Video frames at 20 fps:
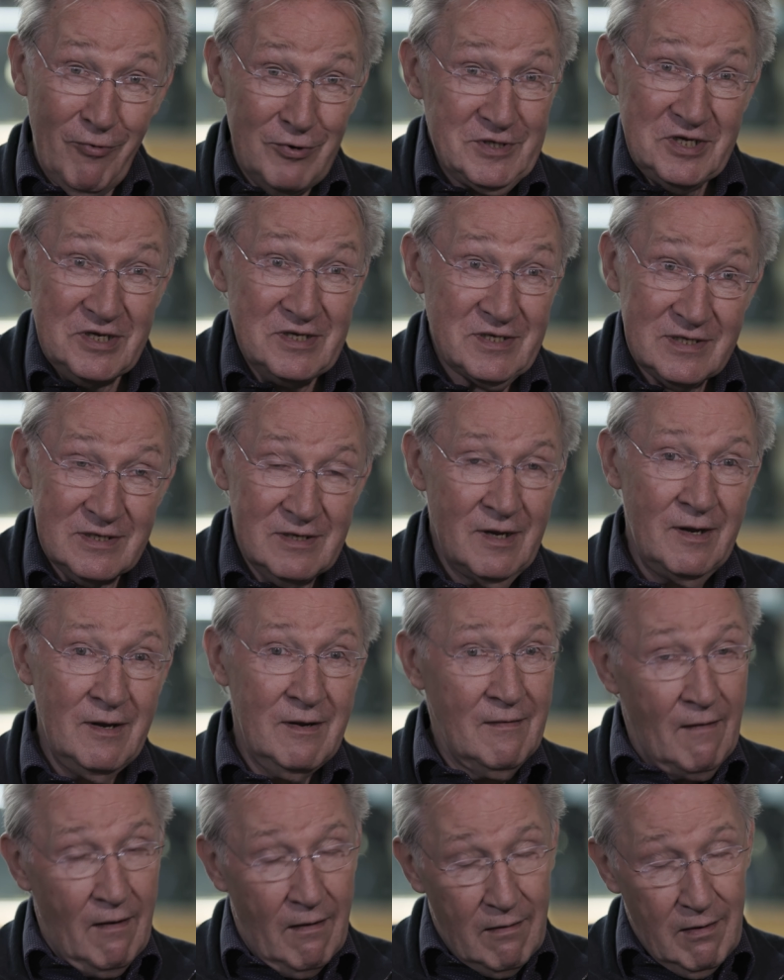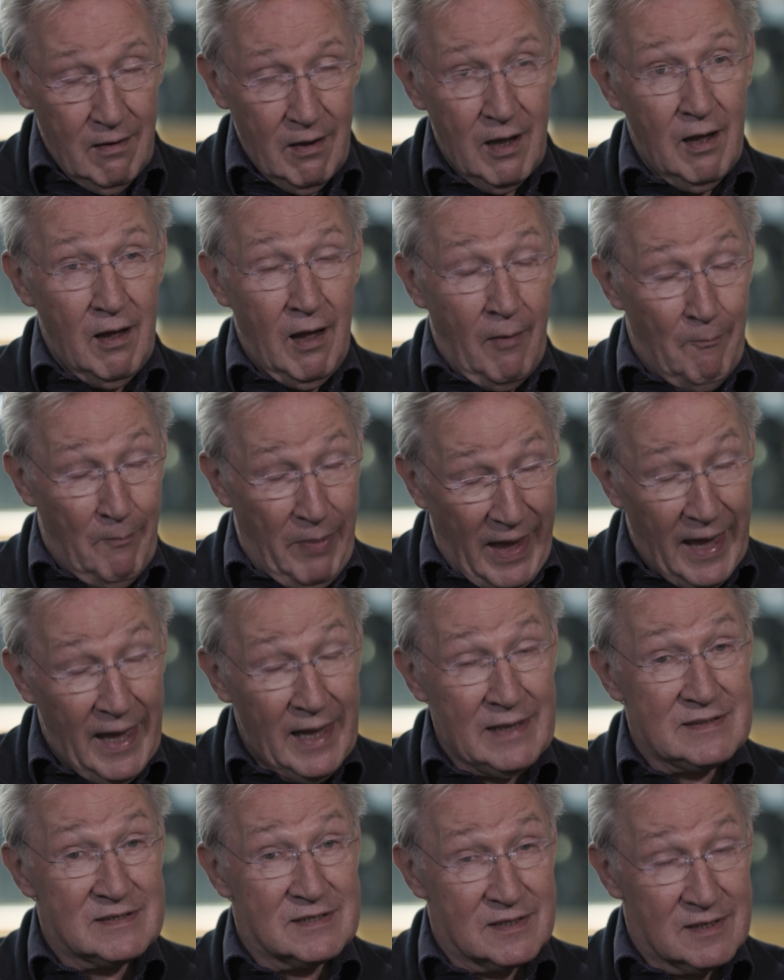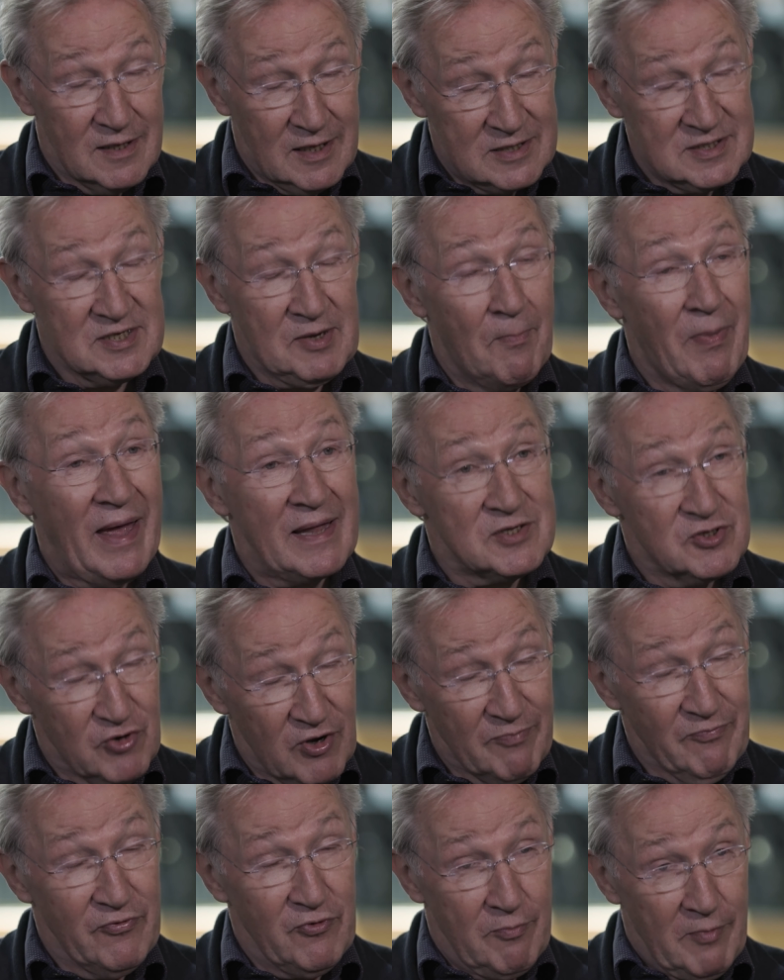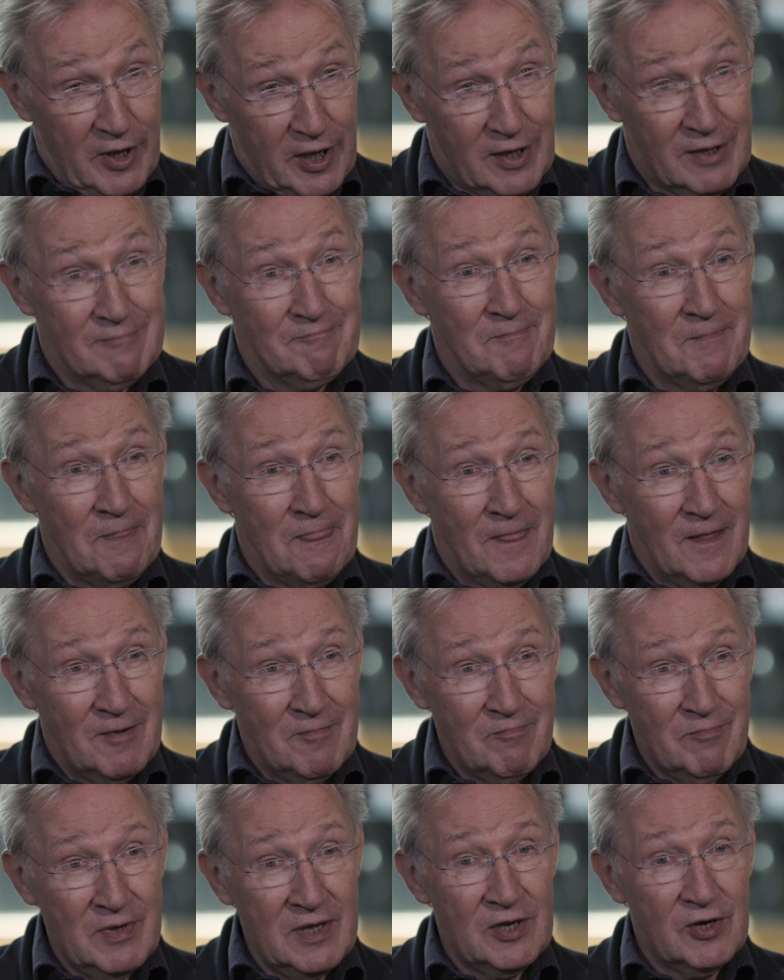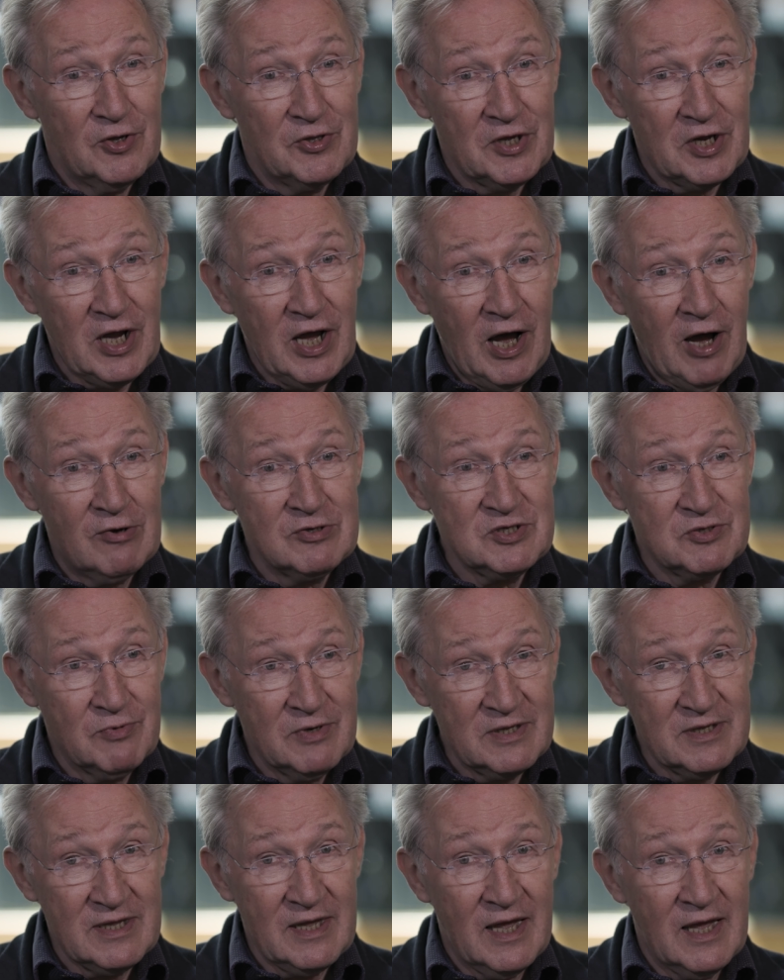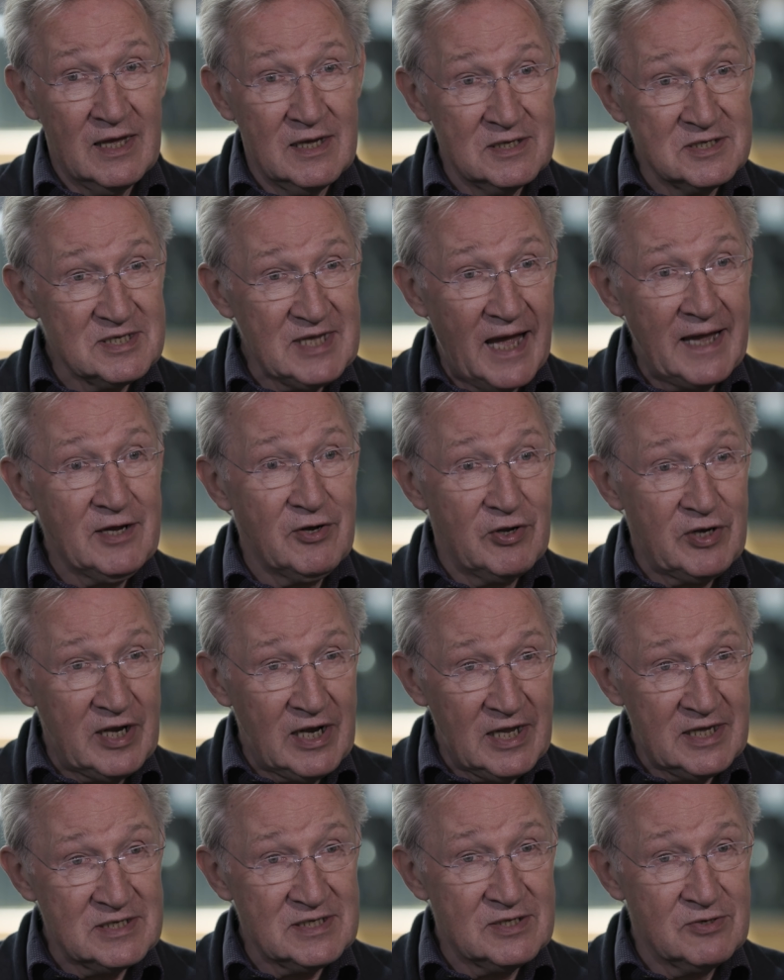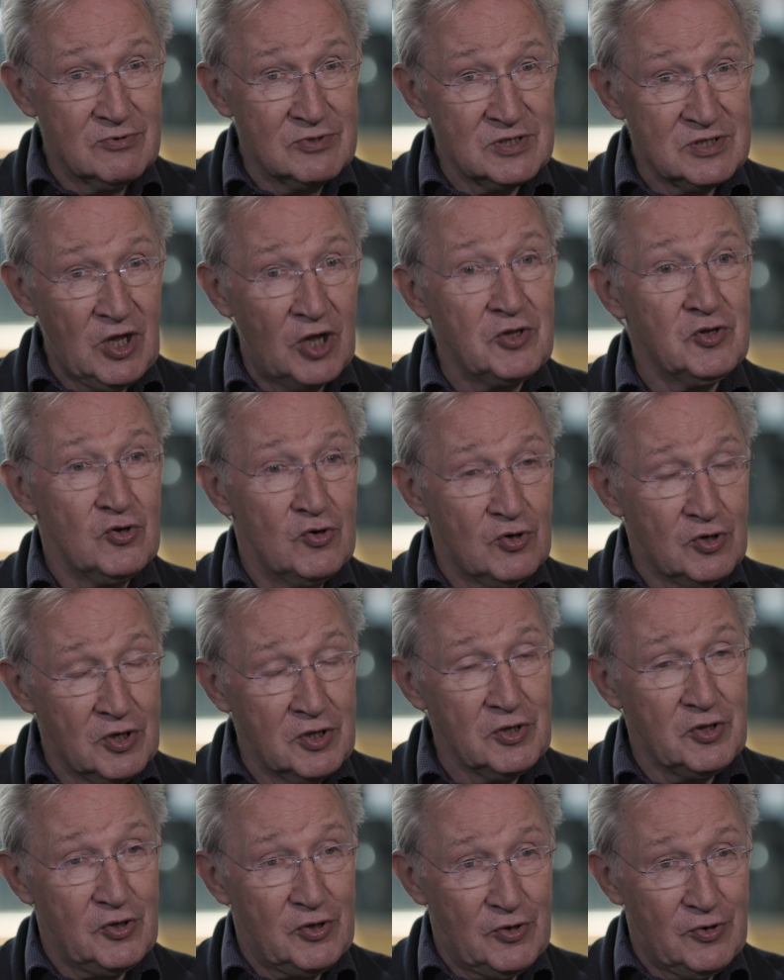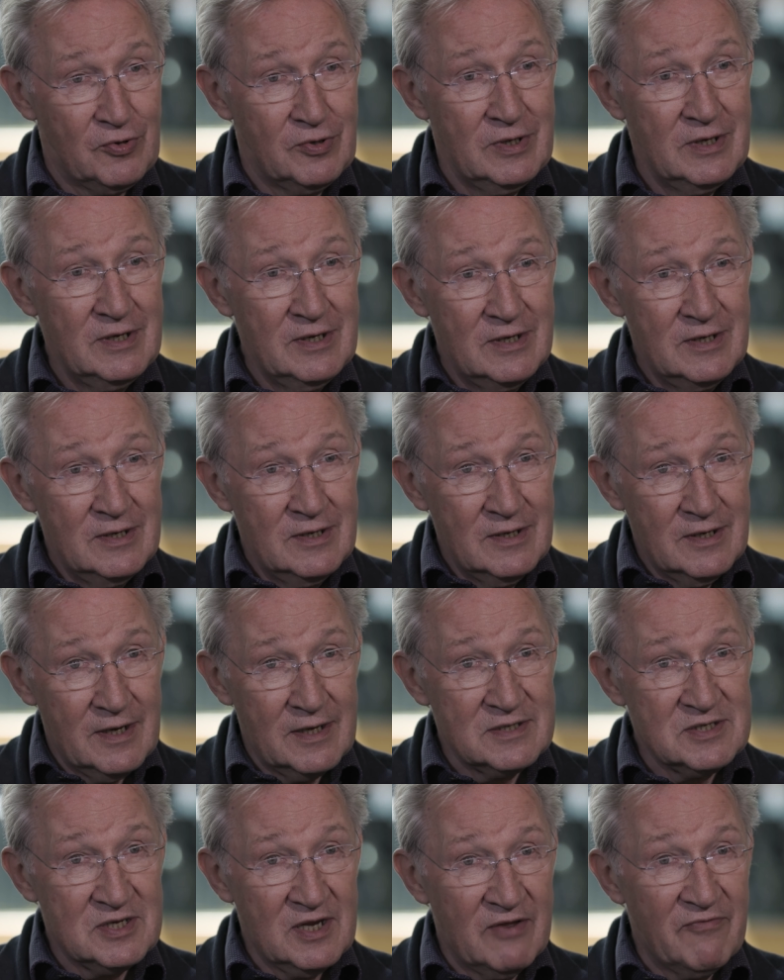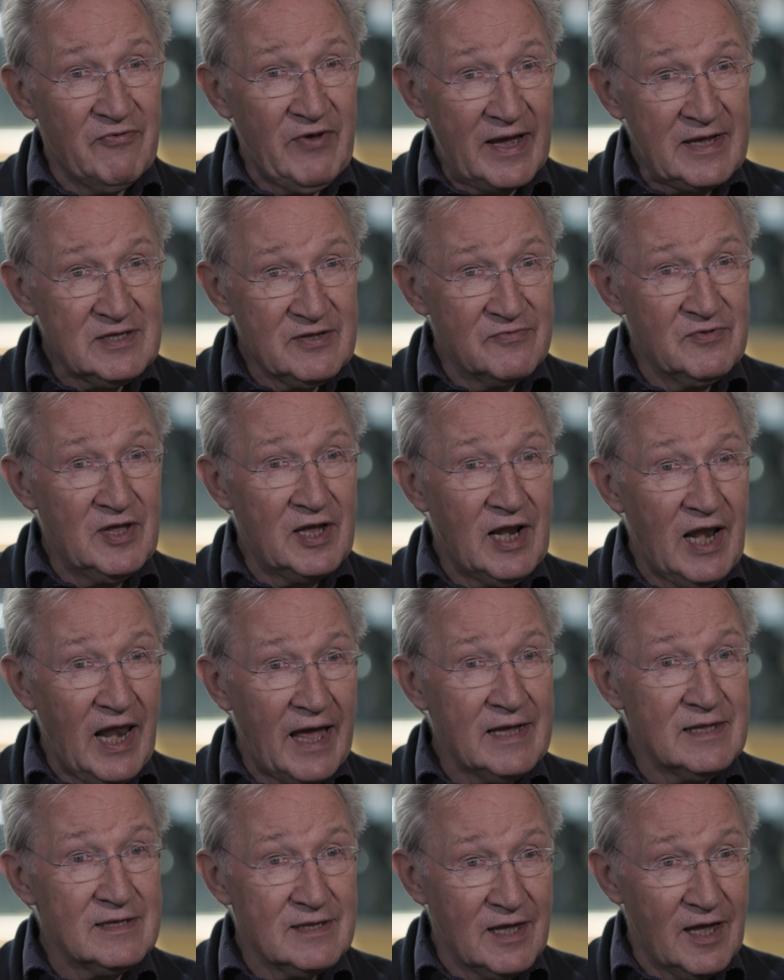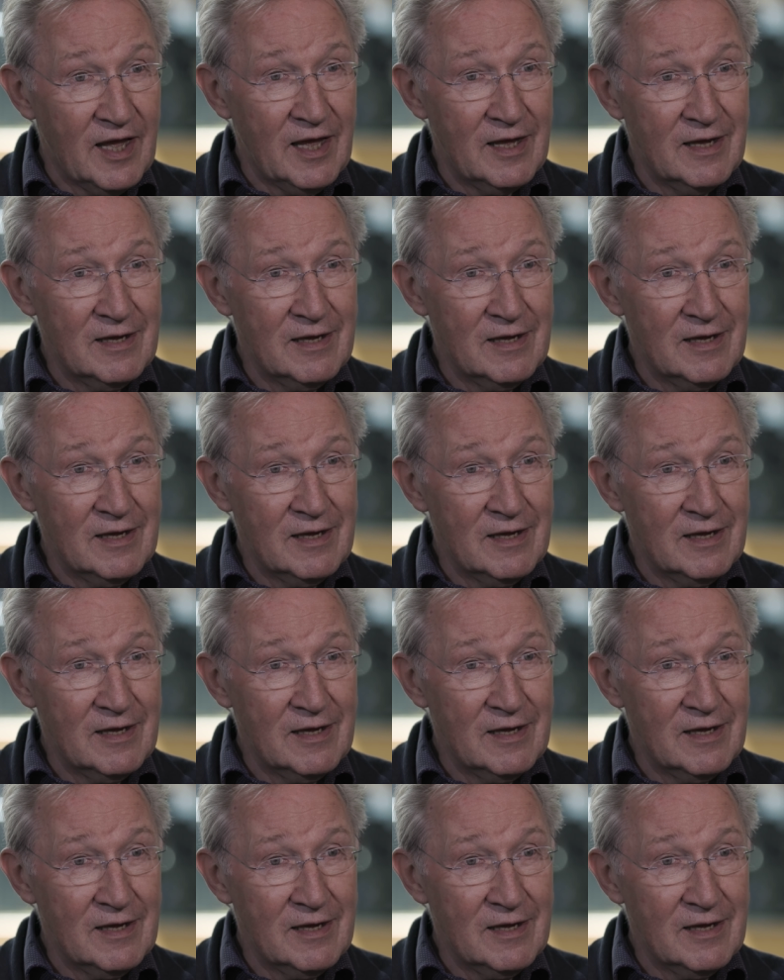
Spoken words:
which is a bad trip for me. Being on the couch with a psychoanalyst who's not talking to you. It's an effective neglect